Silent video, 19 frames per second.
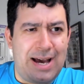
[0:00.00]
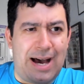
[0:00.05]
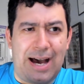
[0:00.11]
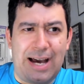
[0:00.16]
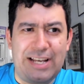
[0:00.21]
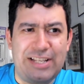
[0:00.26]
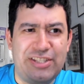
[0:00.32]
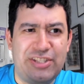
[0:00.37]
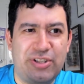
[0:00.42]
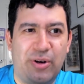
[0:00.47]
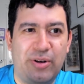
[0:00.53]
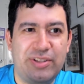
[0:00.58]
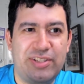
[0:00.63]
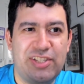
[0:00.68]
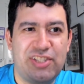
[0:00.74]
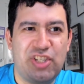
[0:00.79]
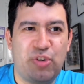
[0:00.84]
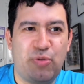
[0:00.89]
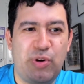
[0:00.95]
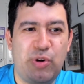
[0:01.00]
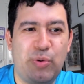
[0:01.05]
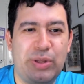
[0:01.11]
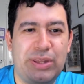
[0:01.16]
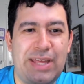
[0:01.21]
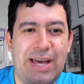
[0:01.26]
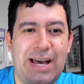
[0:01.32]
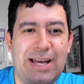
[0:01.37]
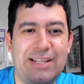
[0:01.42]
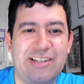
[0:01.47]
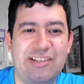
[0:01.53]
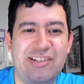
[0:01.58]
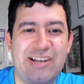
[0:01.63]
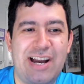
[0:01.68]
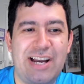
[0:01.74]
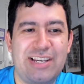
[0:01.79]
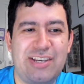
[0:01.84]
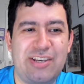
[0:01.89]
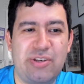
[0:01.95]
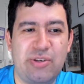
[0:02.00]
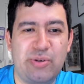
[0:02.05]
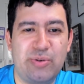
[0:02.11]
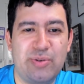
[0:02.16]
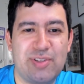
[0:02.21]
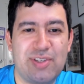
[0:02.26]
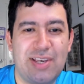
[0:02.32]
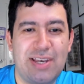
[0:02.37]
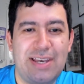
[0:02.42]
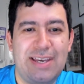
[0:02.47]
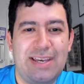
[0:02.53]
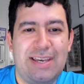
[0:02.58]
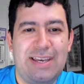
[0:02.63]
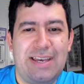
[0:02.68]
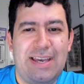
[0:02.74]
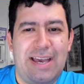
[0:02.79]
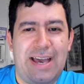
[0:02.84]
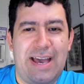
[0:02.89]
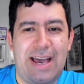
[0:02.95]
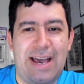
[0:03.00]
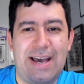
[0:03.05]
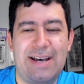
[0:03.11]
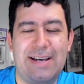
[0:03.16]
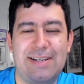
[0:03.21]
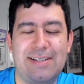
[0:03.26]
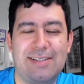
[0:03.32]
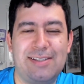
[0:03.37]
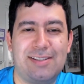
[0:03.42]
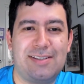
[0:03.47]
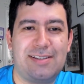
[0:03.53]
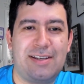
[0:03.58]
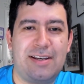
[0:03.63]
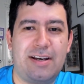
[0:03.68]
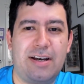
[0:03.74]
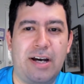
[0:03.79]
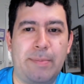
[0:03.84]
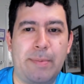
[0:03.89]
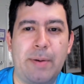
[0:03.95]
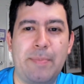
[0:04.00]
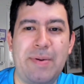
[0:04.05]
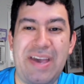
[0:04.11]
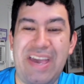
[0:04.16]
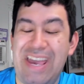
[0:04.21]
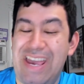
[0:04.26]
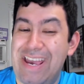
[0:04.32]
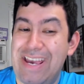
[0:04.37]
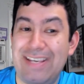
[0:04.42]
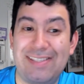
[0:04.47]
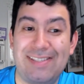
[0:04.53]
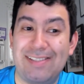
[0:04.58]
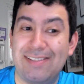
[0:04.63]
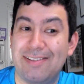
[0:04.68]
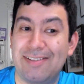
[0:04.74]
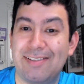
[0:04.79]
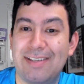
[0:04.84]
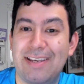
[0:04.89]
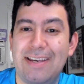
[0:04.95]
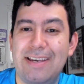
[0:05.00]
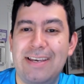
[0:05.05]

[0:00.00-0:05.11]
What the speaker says: I don't disagree with that. Jack Hughes has come up aces.